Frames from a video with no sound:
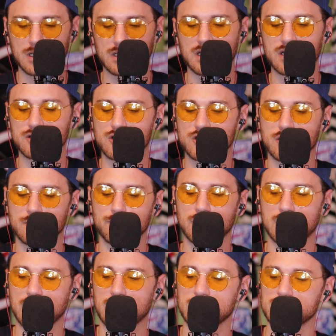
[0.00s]
Kinship
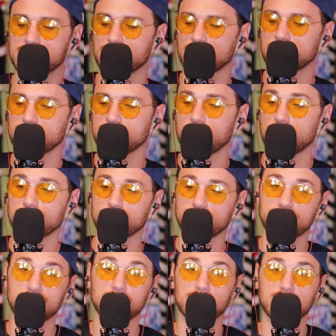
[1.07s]
being sort of all the
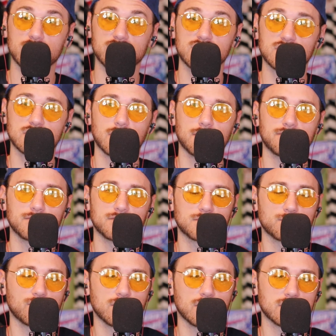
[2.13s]
feel-good stuff of
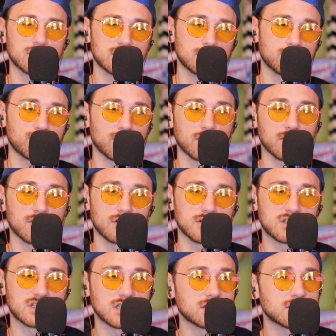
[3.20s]
sports, brotherhood,
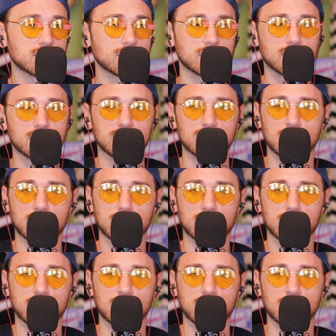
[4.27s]
sisterhood,